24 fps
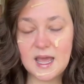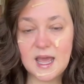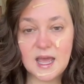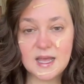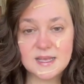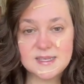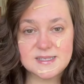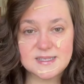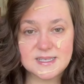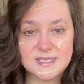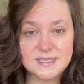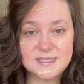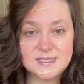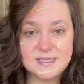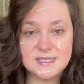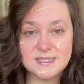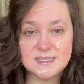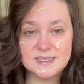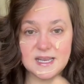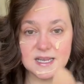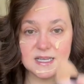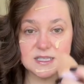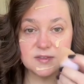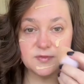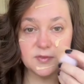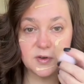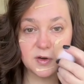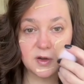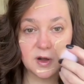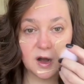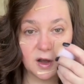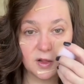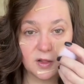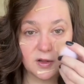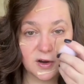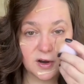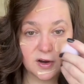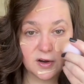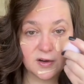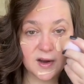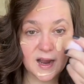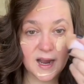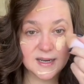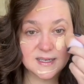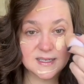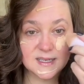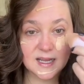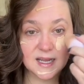CC stands for color
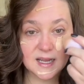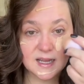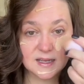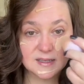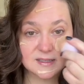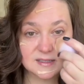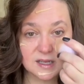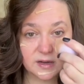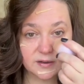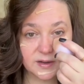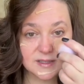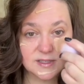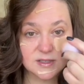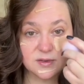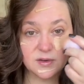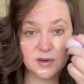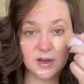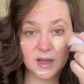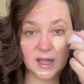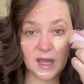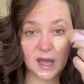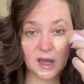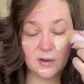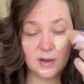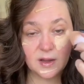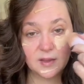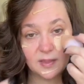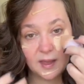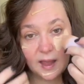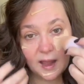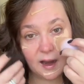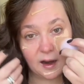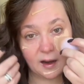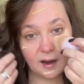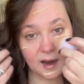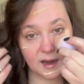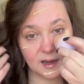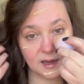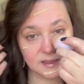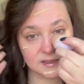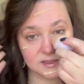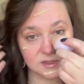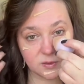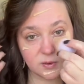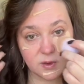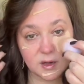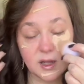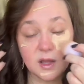correcting, so it's going to go in there and it's
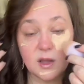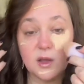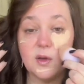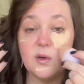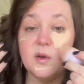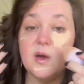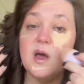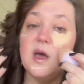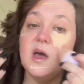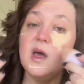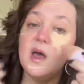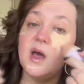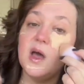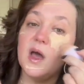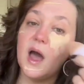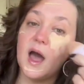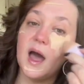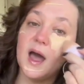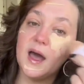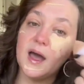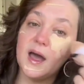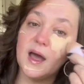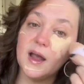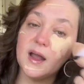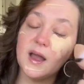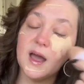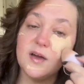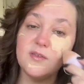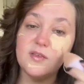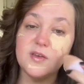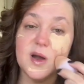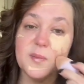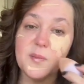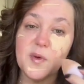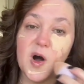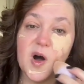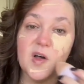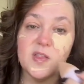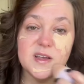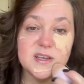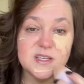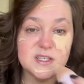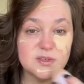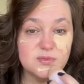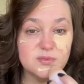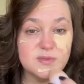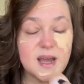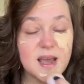going to cover up all
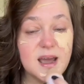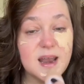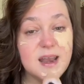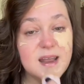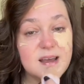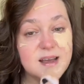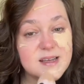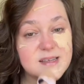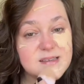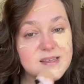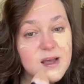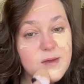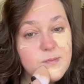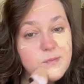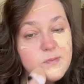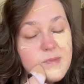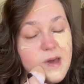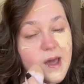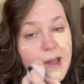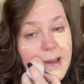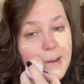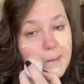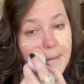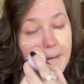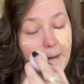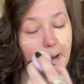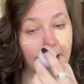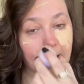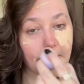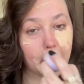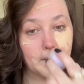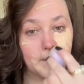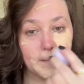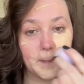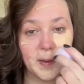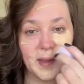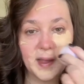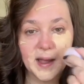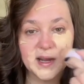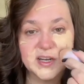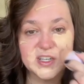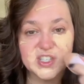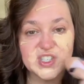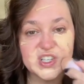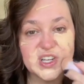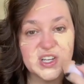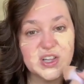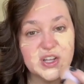this redness and make my
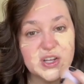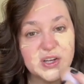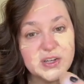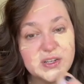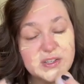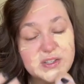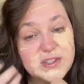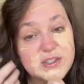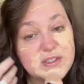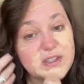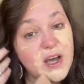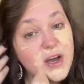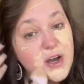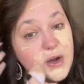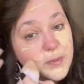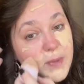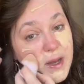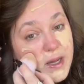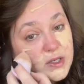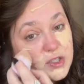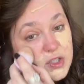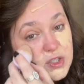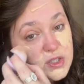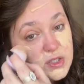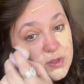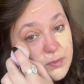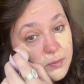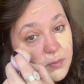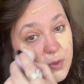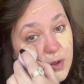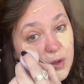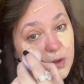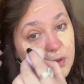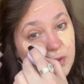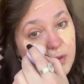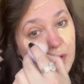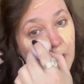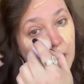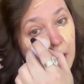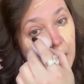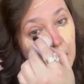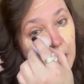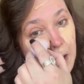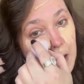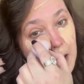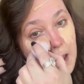complexion look so much smoother.